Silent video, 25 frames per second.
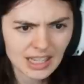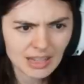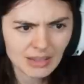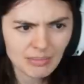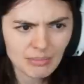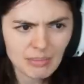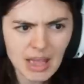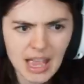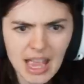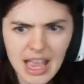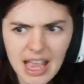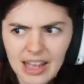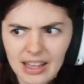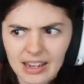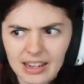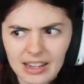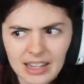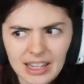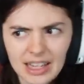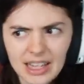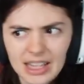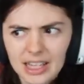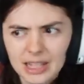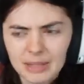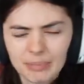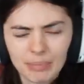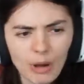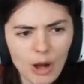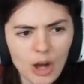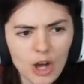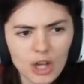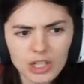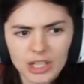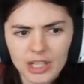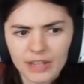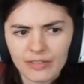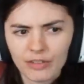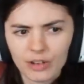Man, he's
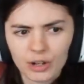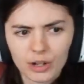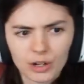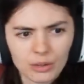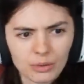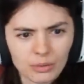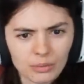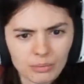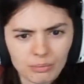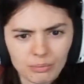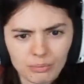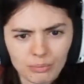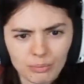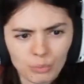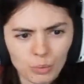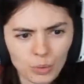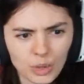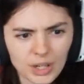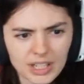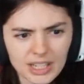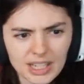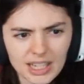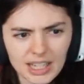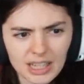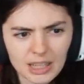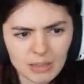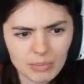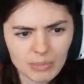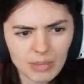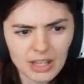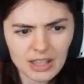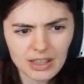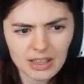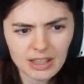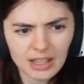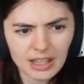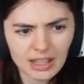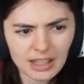ballsy for risking to be
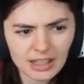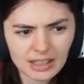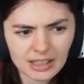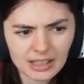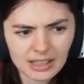the...